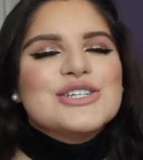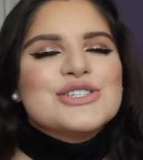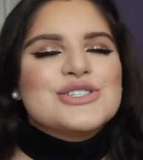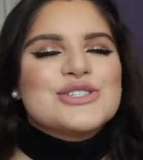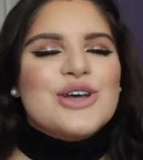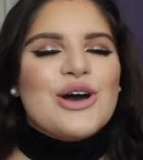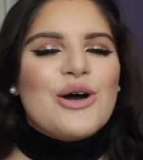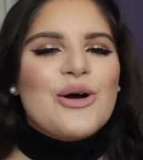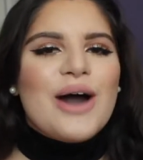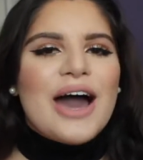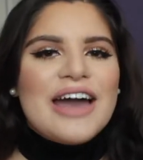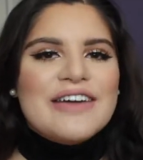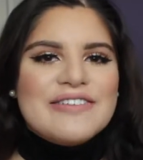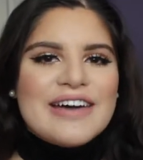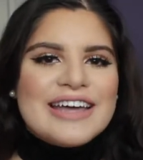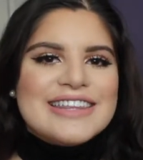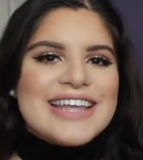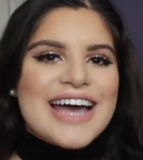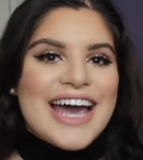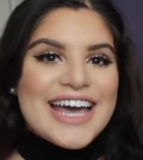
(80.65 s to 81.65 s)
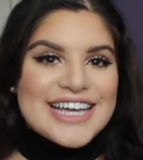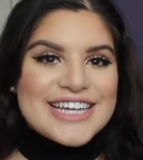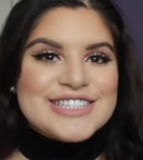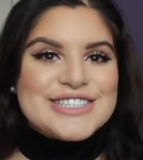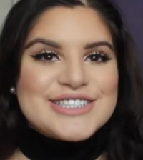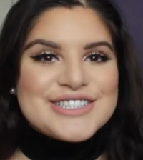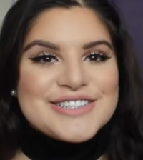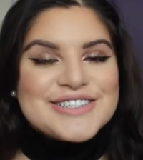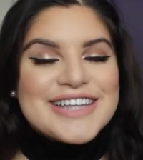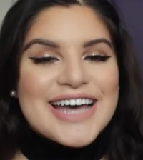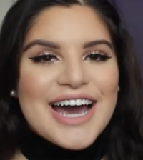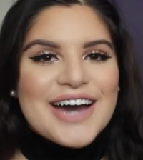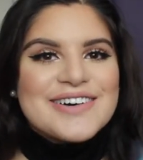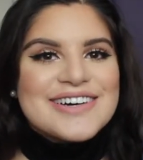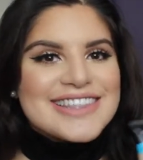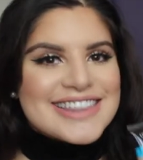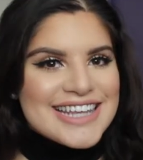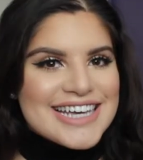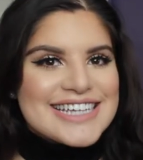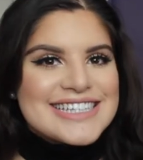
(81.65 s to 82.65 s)
So I find that I can do that
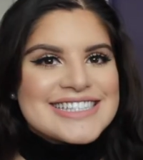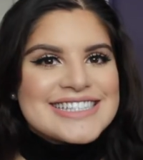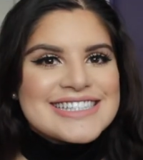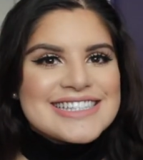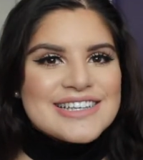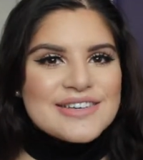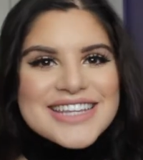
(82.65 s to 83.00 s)
with this.